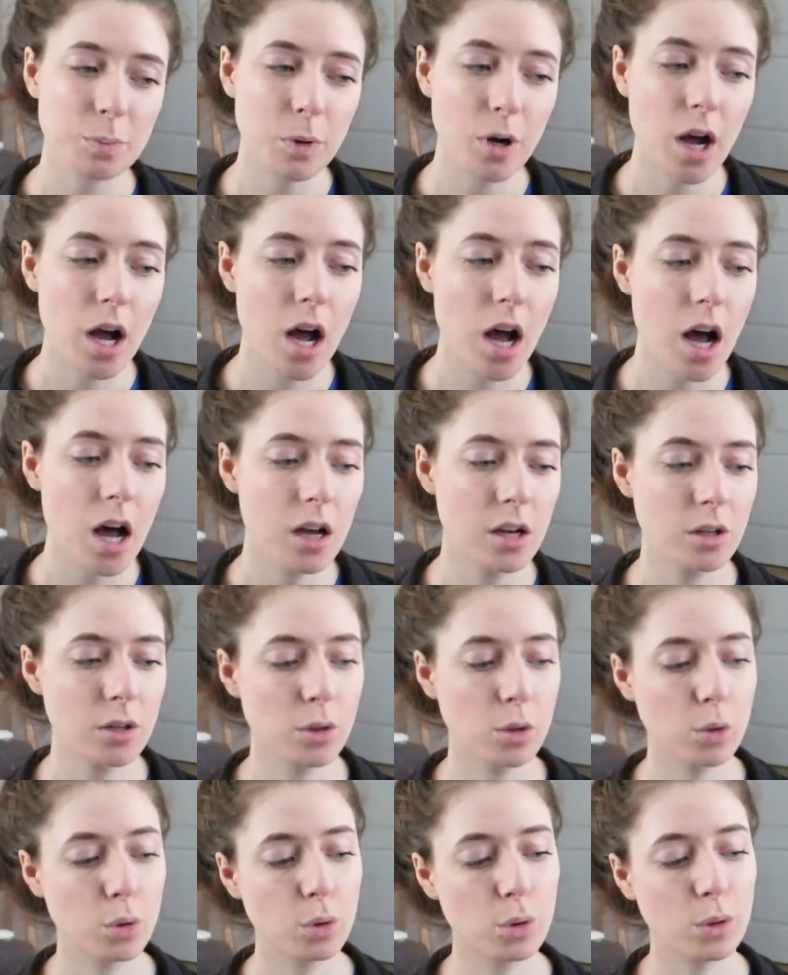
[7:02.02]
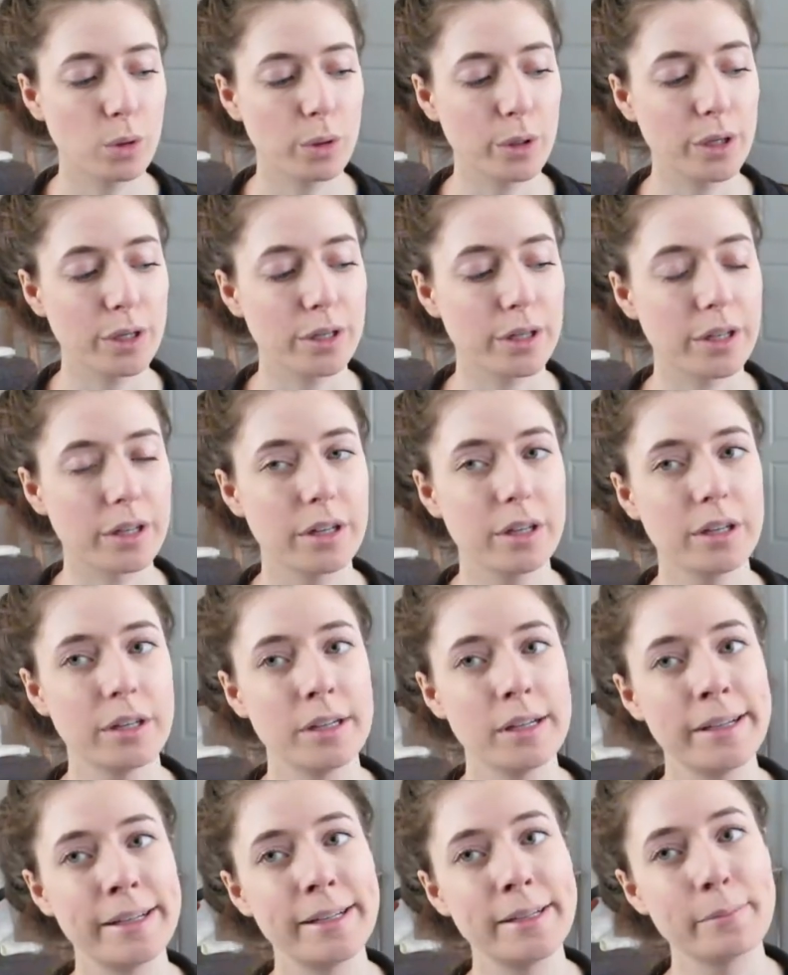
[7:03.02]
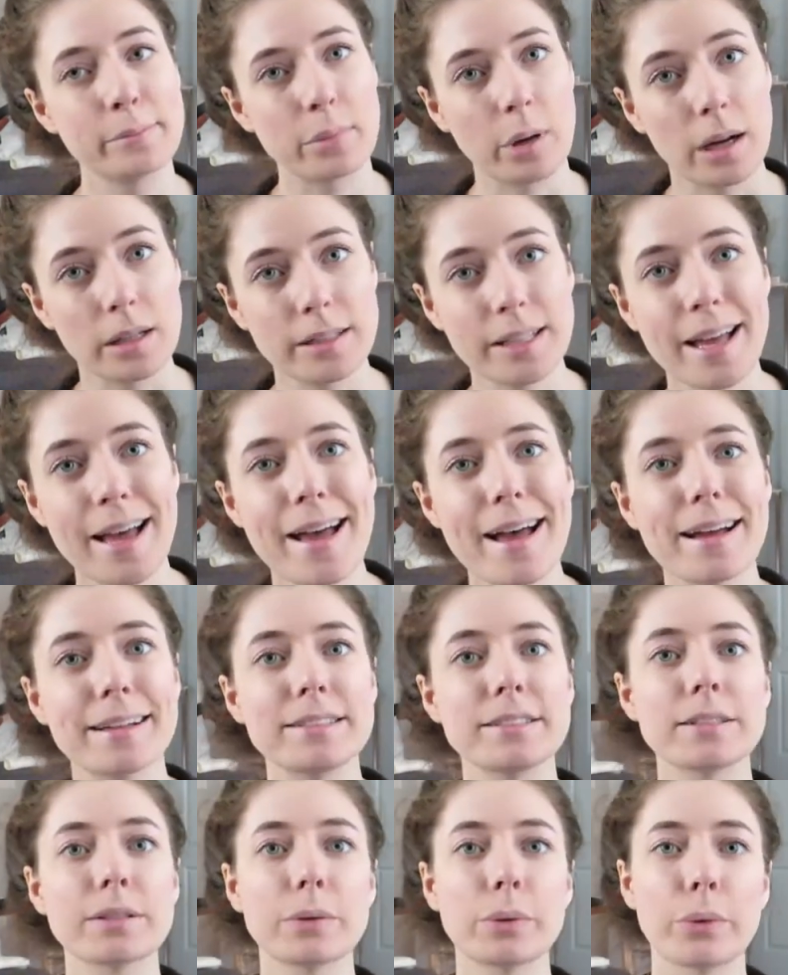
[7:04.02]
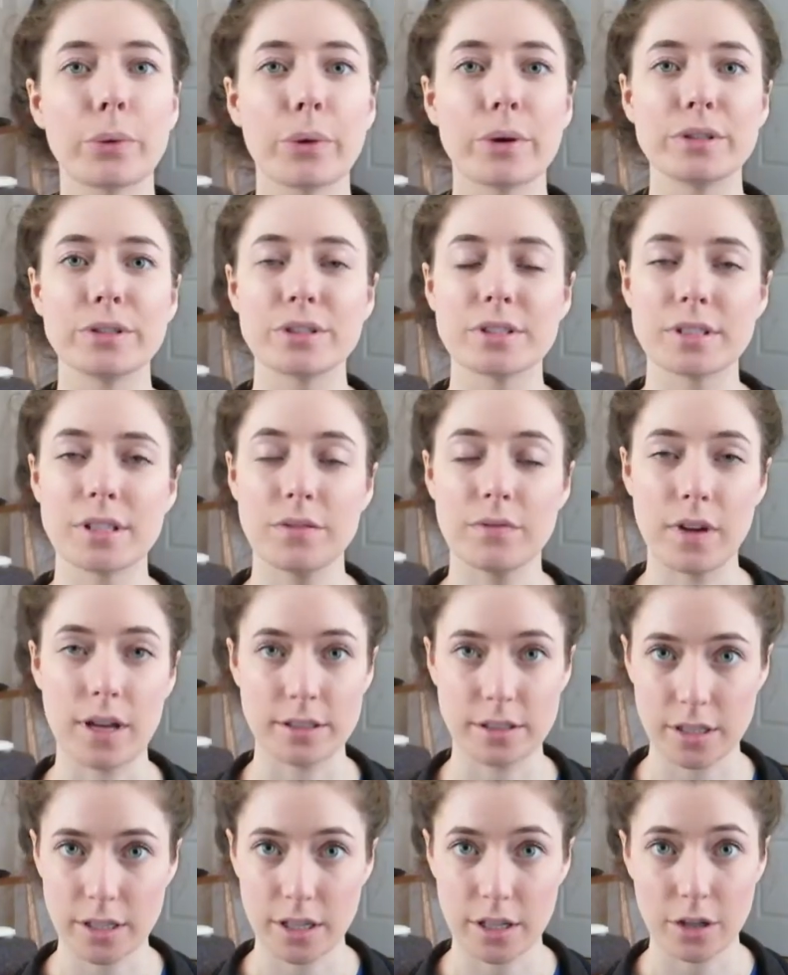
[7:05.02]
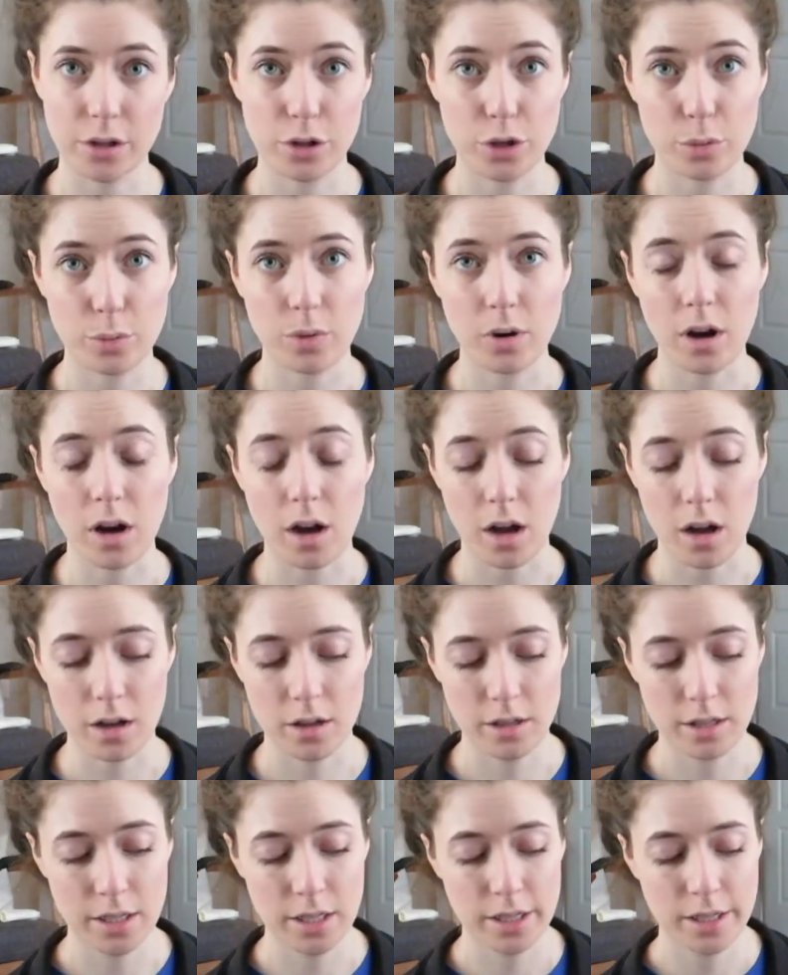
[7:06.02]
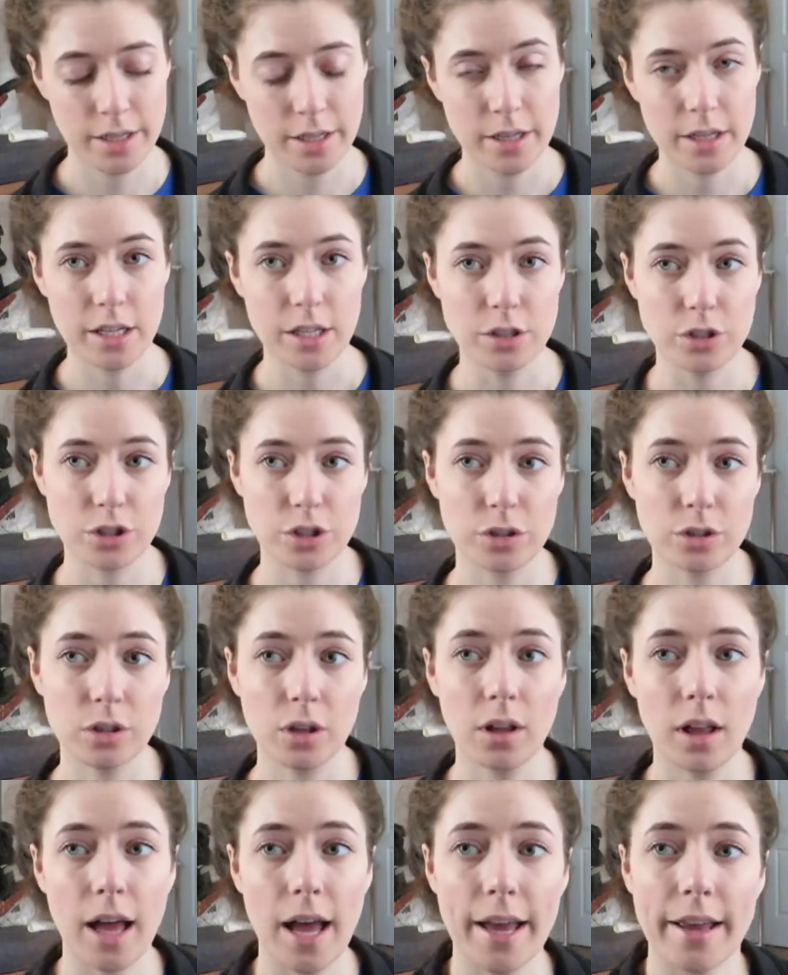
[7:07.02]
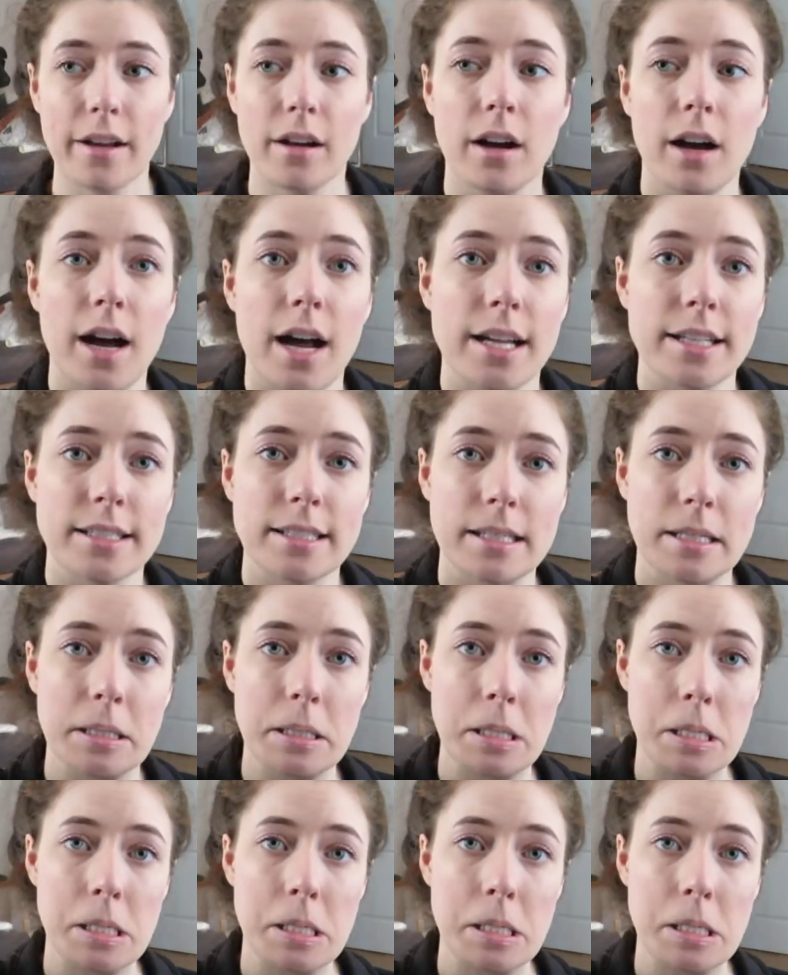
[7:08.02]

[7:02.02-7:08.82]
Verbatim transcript: bra or bralette or just investing in a new bra. In general, I got